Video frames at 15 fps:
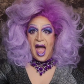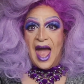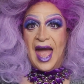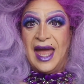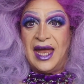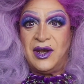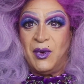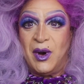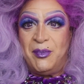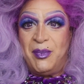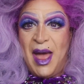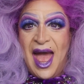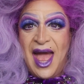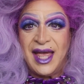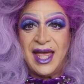And we're
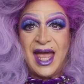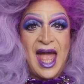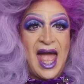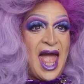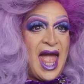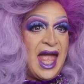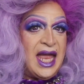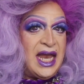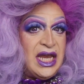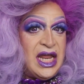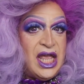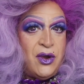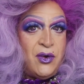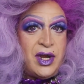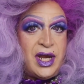back, and
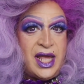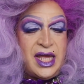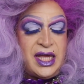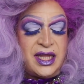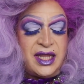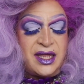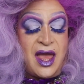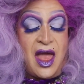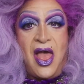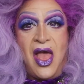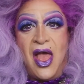here it is,